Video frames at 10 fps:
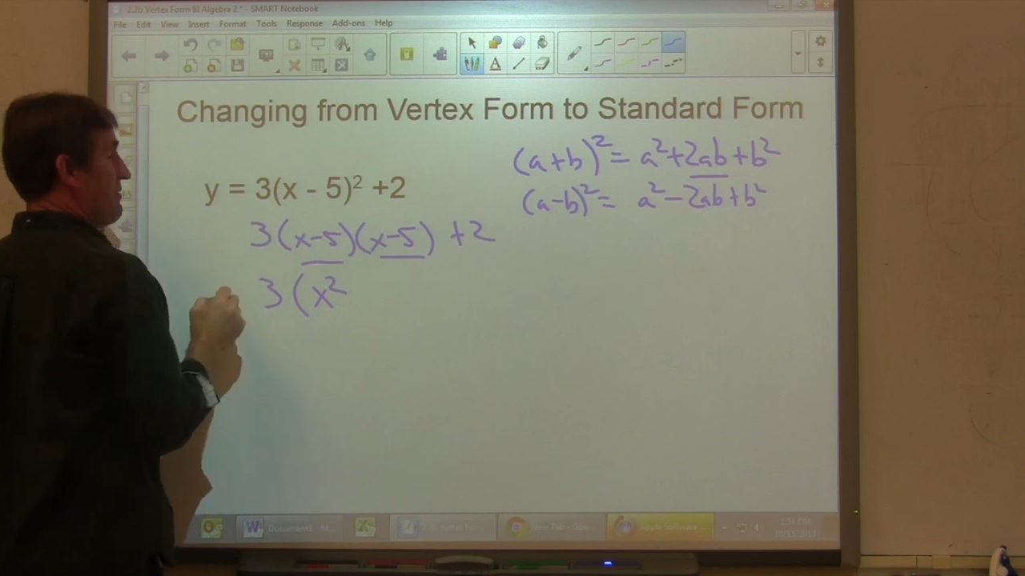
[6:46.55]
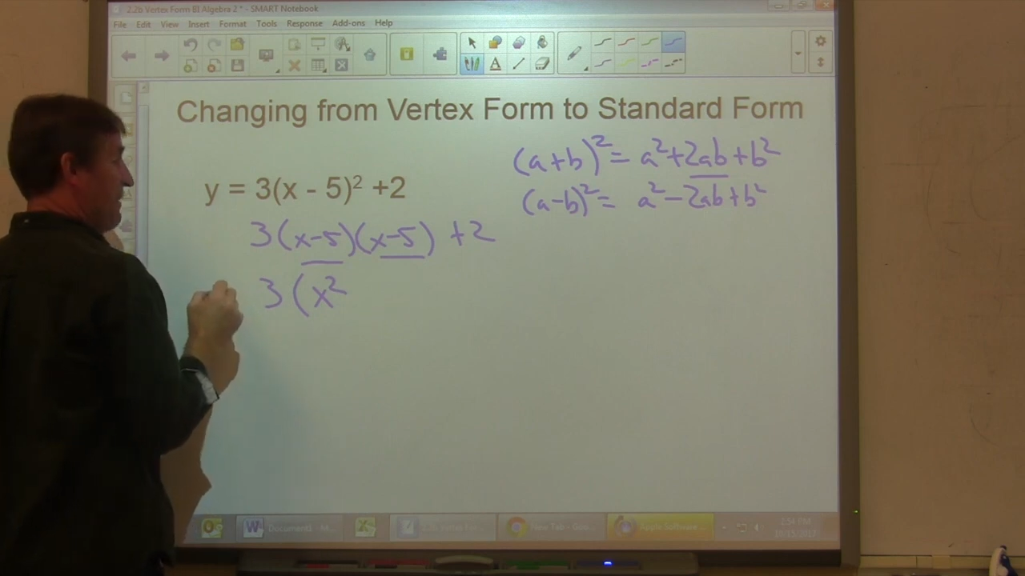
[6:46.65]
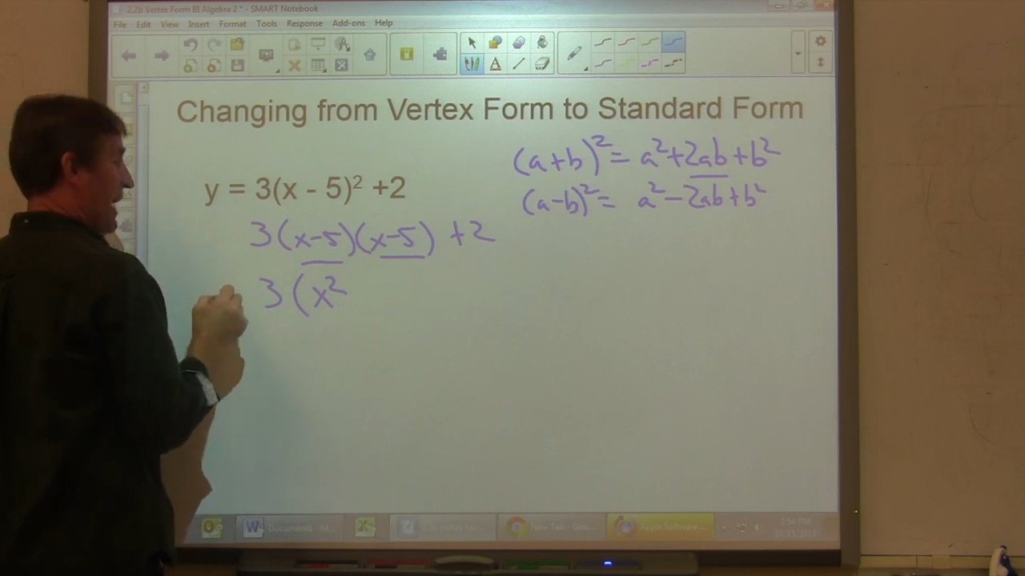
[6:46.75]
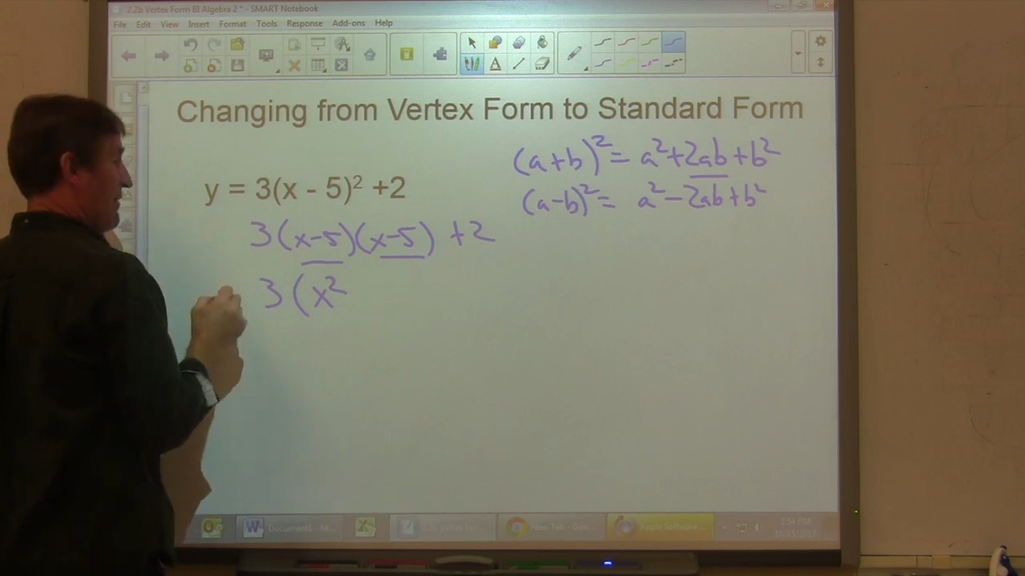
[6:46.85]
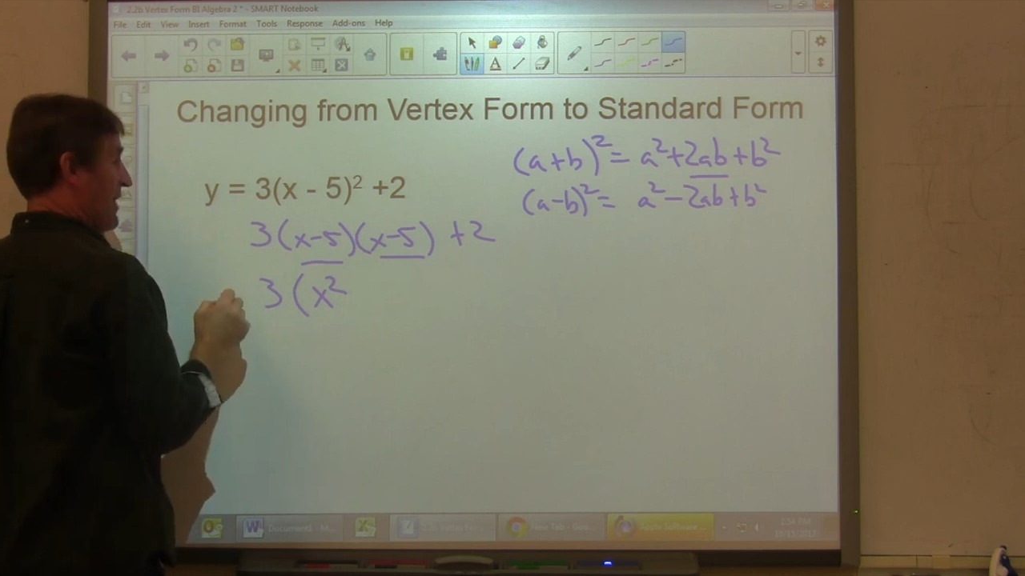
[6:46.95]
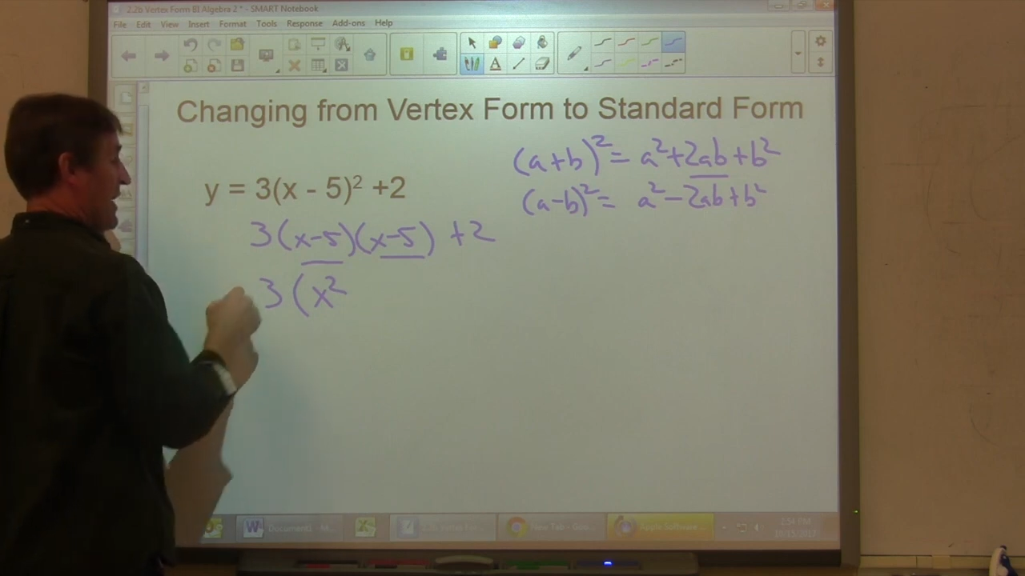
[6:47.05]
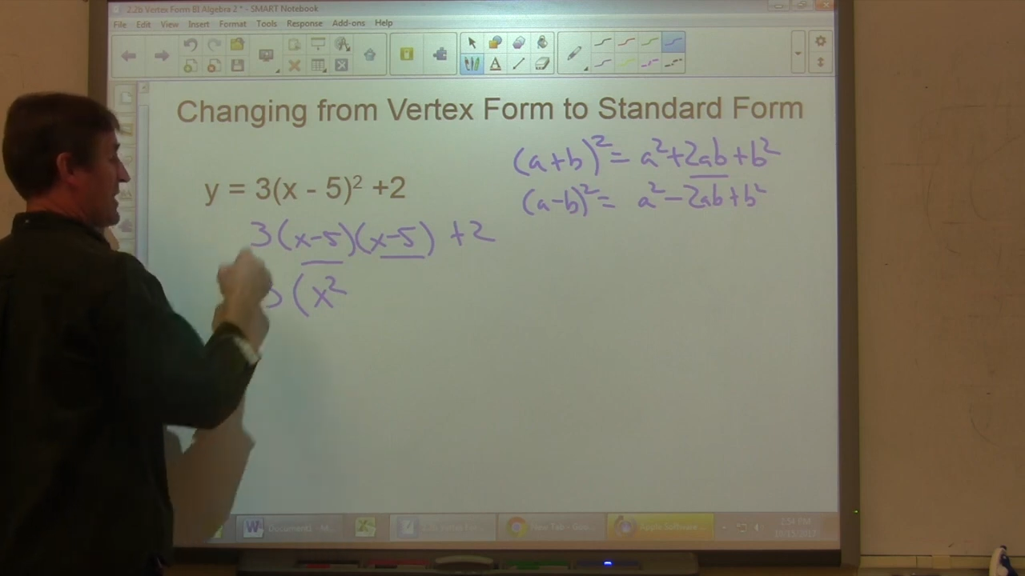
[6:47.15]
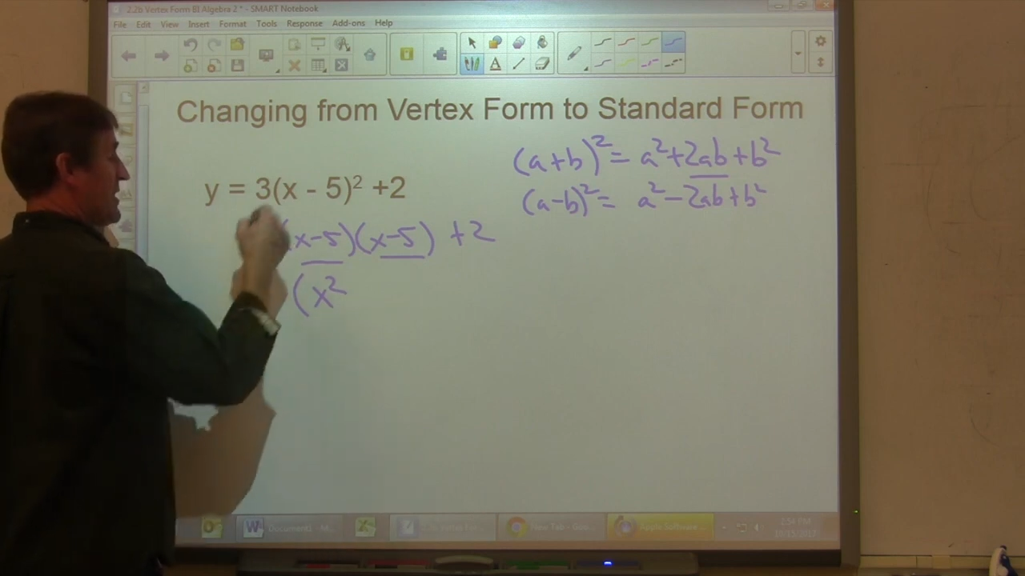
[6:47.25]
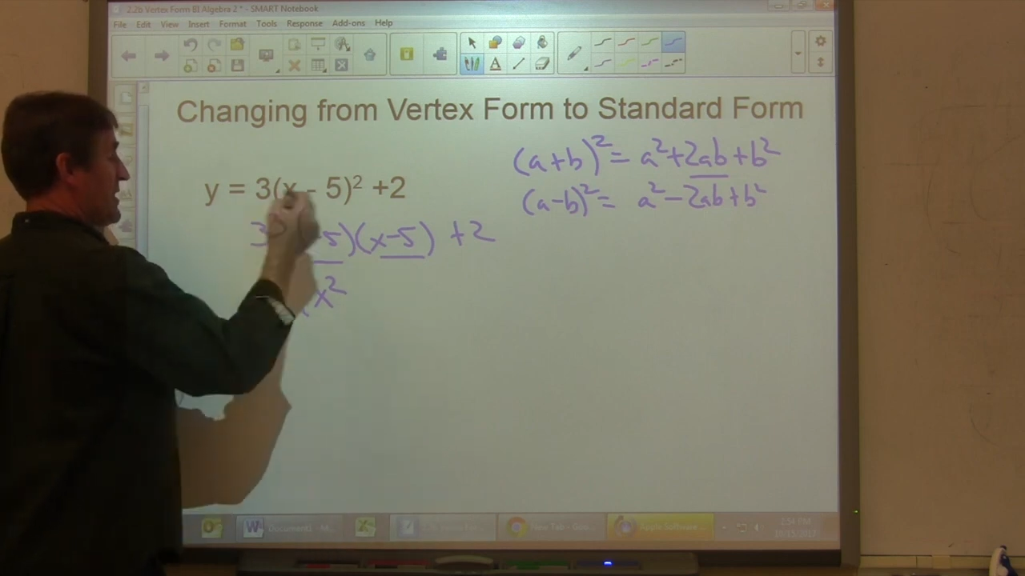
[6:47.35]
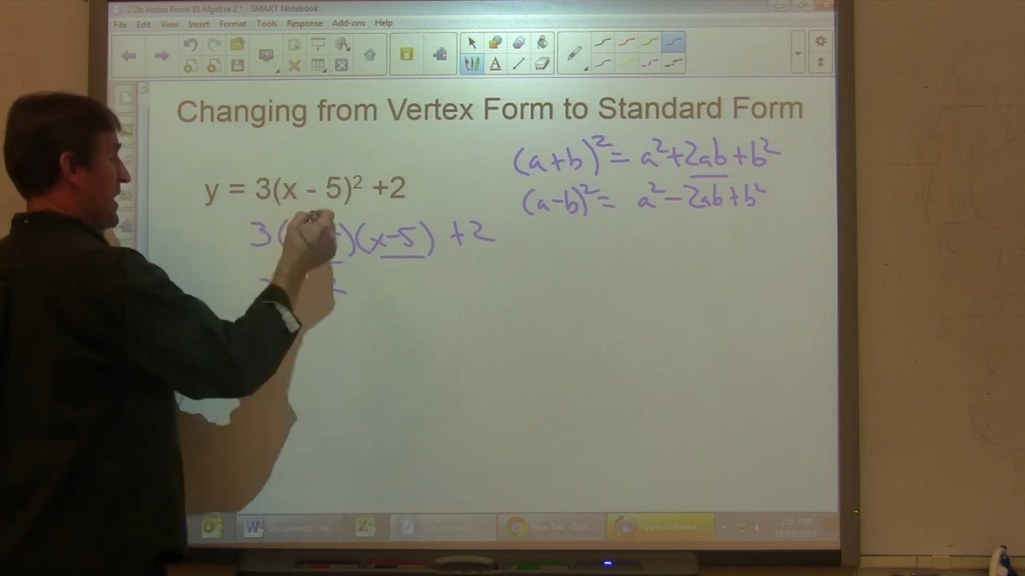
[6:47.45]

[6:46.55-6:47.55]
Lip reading: 5x,